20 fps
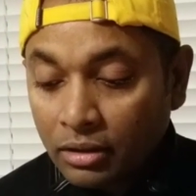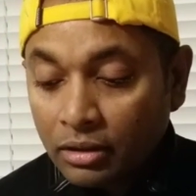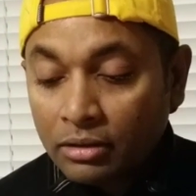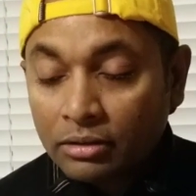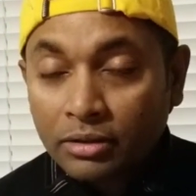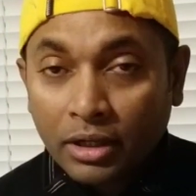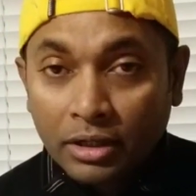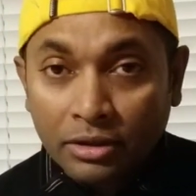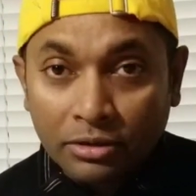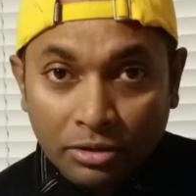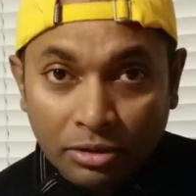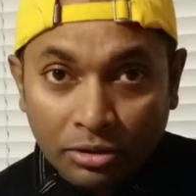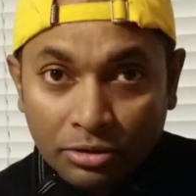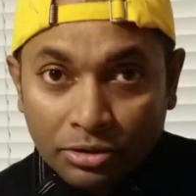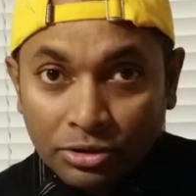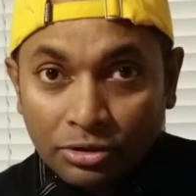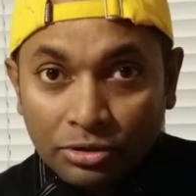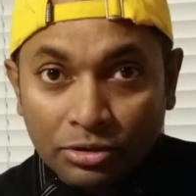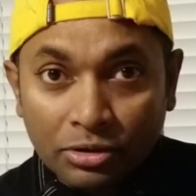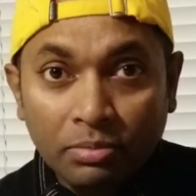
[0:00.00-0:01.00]
Red
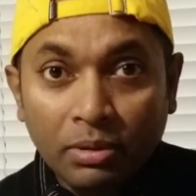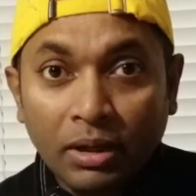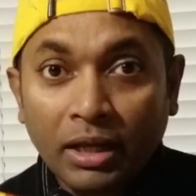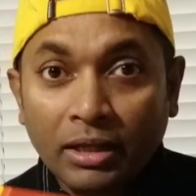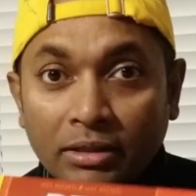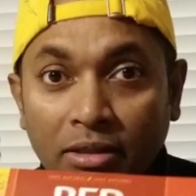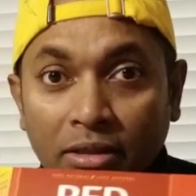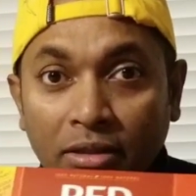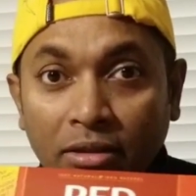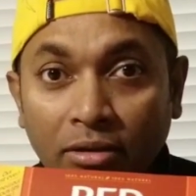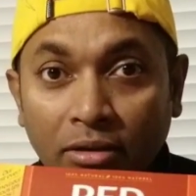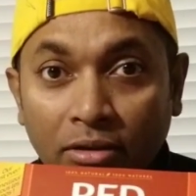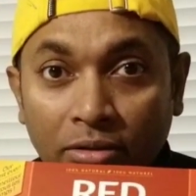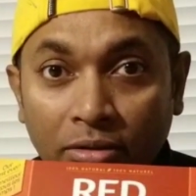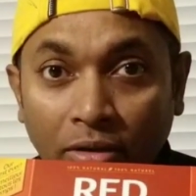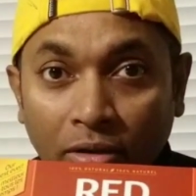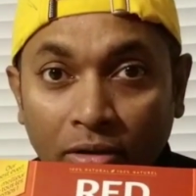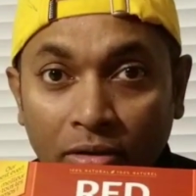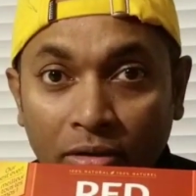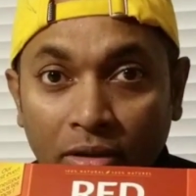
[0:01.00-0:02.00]
Rose use plastic or
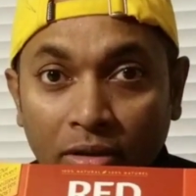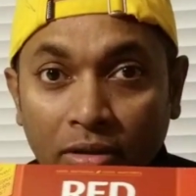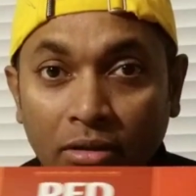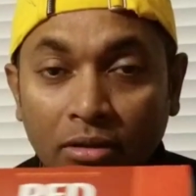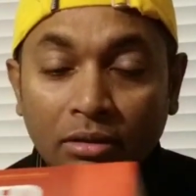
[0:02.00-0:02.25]
not,